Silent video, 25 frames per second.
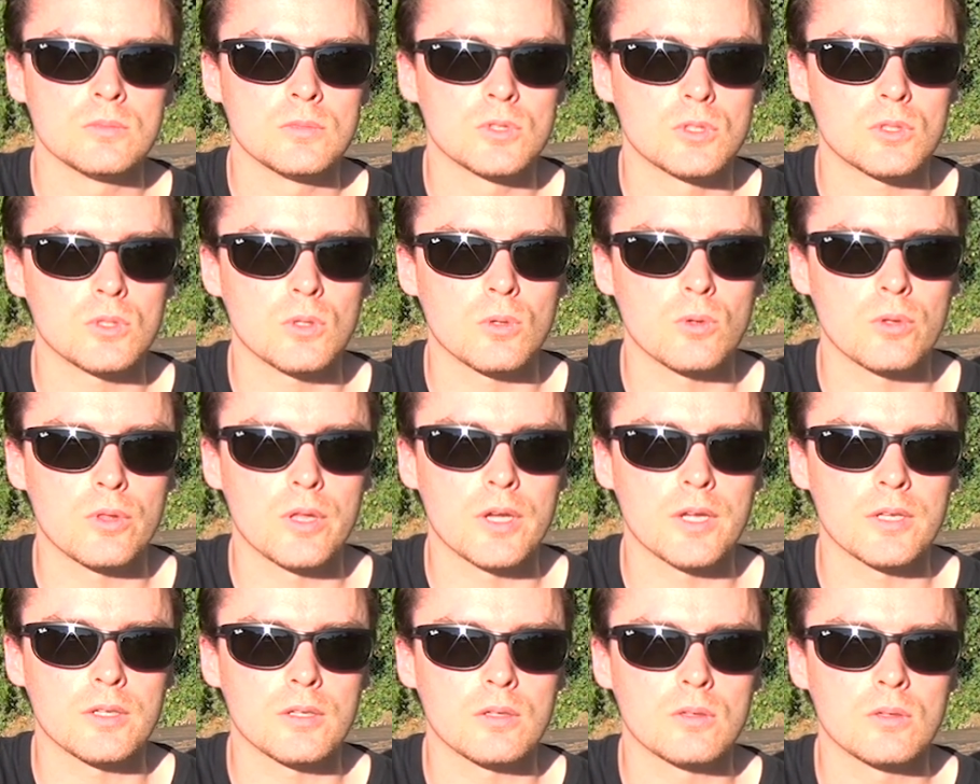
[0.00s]
so
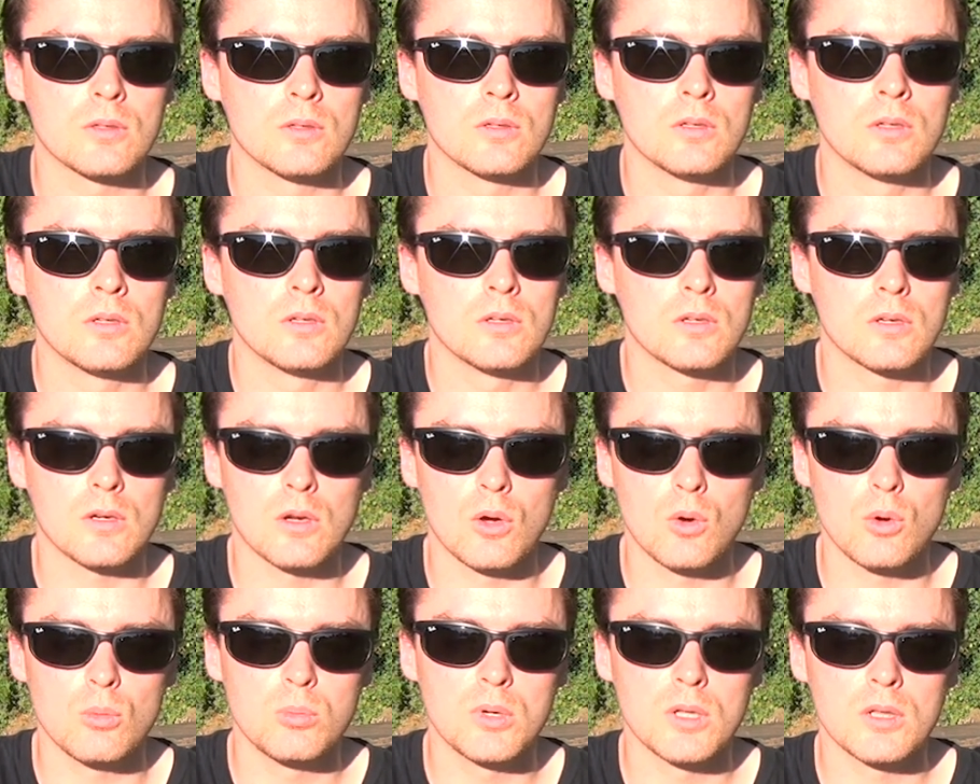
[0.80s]
that
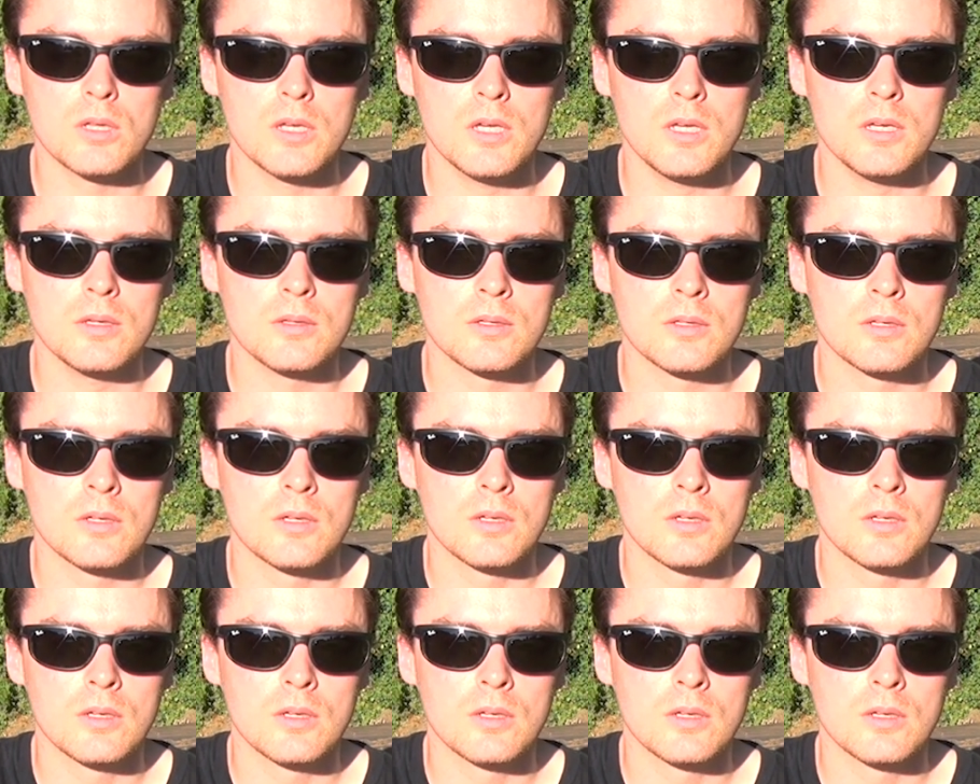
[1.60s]
globally